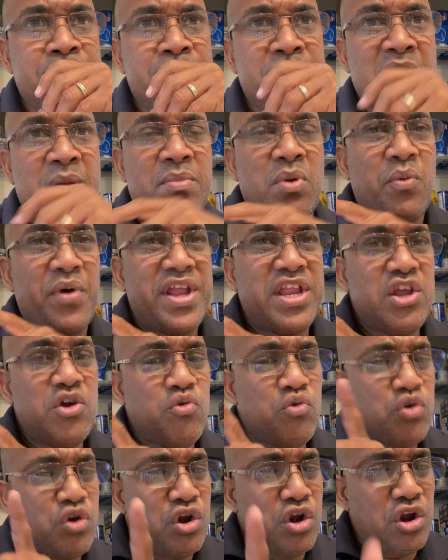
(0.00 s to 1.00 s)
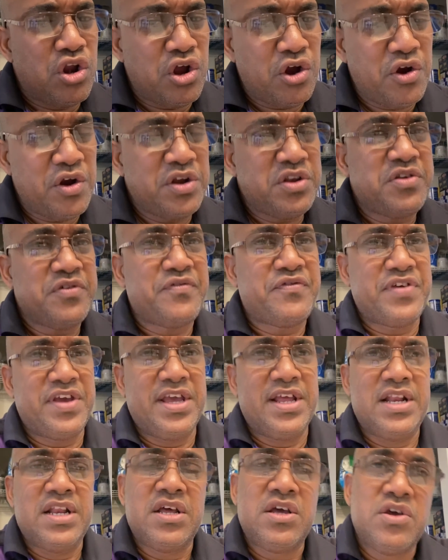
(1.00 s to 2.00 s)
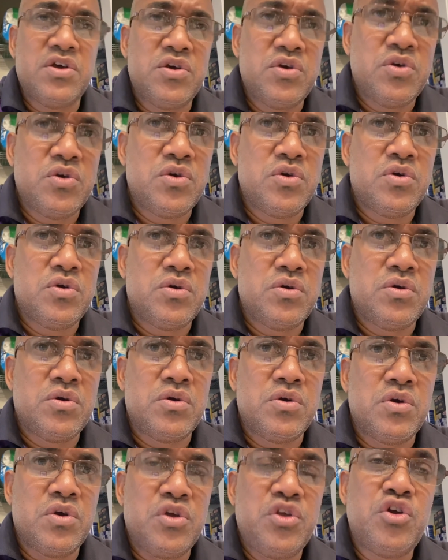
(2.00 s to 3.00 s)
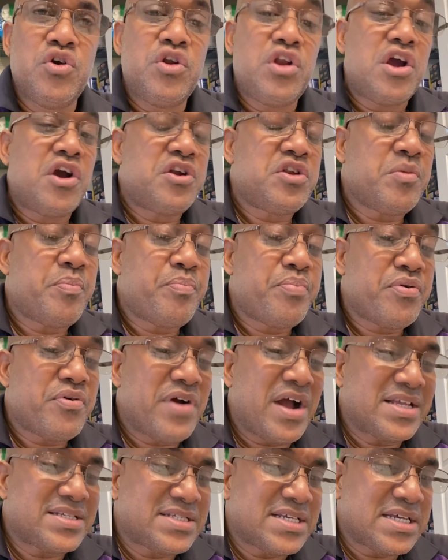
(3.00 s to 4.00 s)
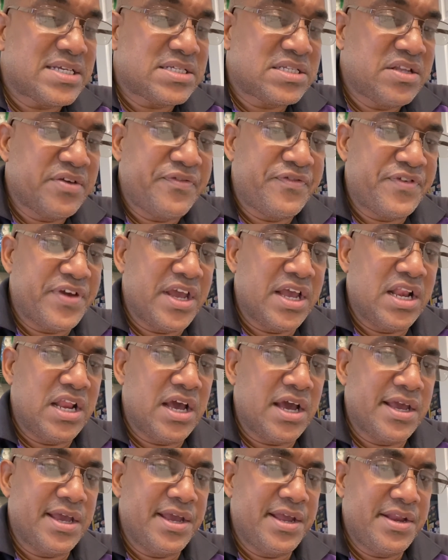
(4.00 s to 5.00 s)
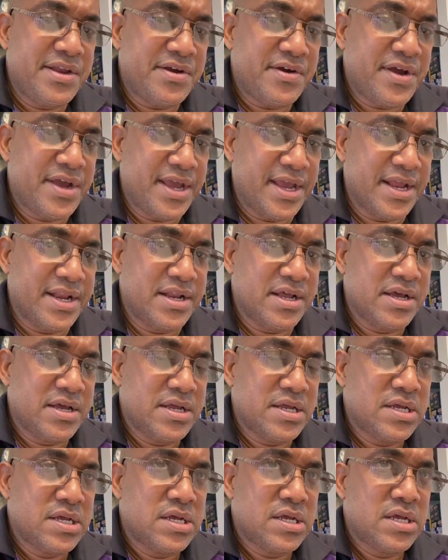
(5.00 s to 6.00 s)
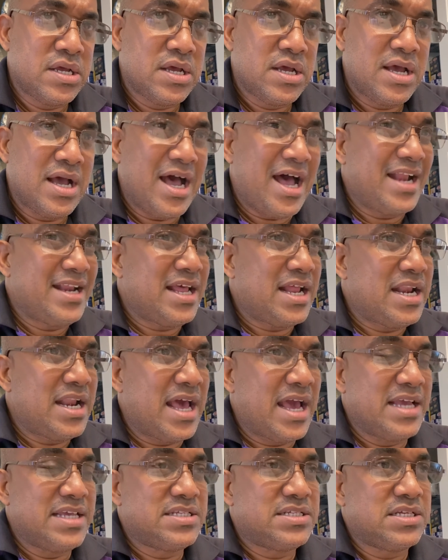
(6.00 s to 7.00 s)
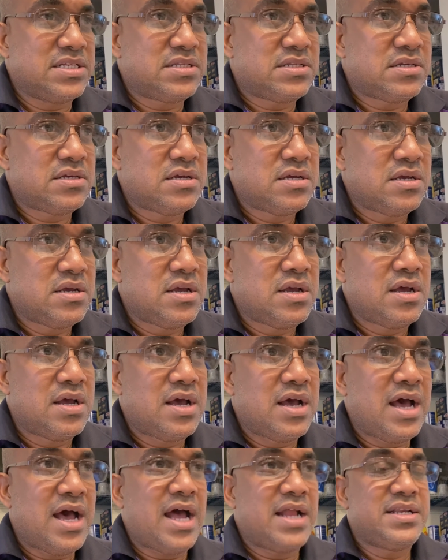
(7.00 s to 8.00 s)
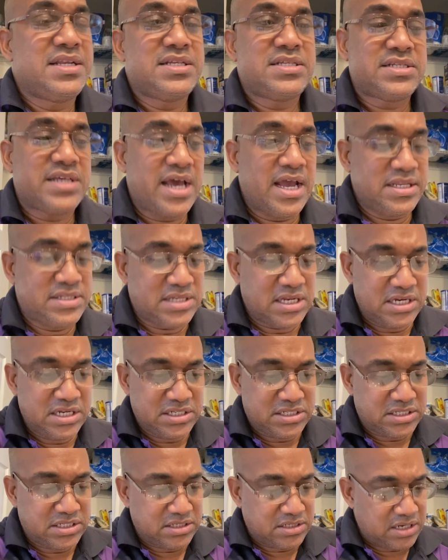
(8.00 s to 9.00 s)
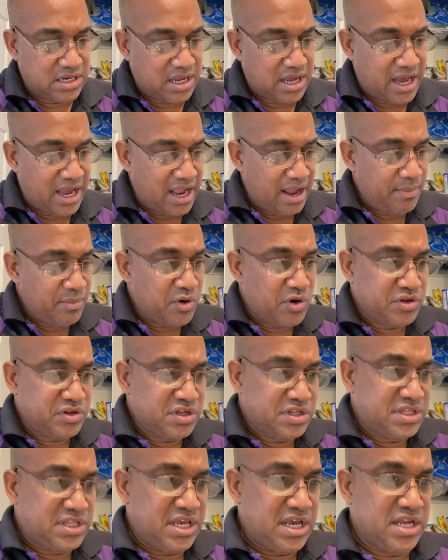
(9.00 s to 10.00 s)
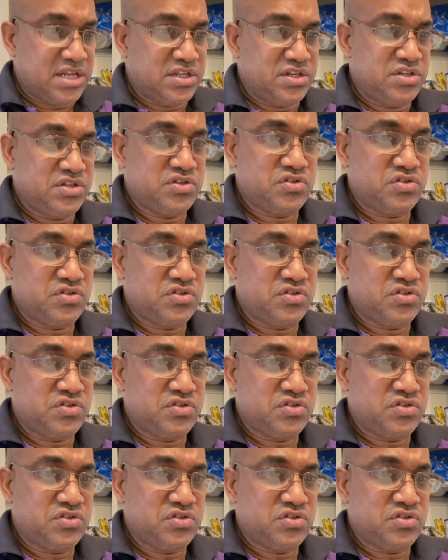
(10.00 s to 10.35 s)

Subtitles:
But when you learn to fail, you learn to process the failure in your head, analyze it, and decide to listen, I am going to take this